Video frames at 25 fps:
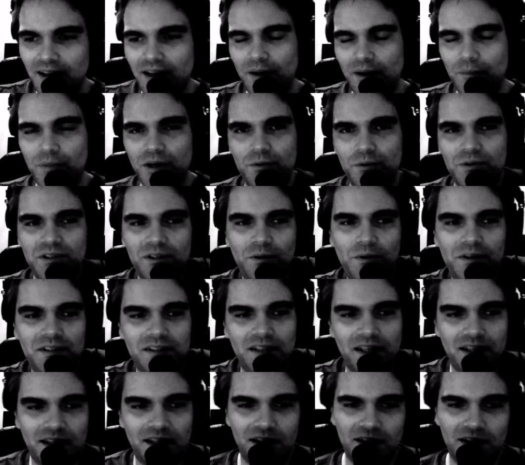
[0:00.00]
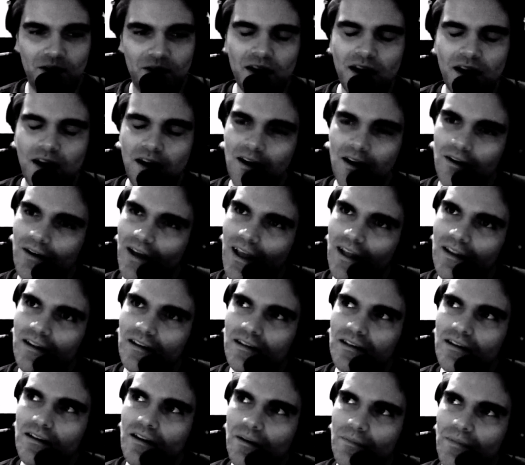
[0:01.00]
But it was always like, okay,
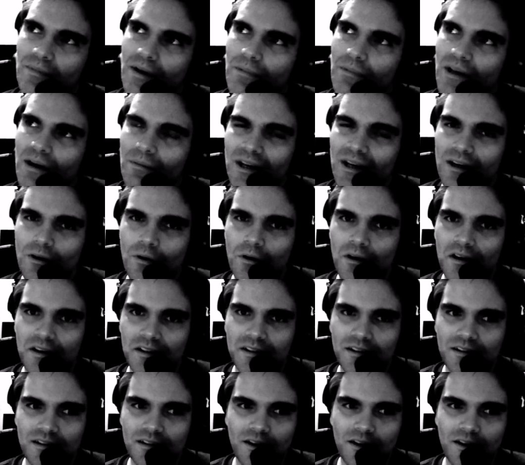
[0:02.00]
this year maybe I'm into orcs.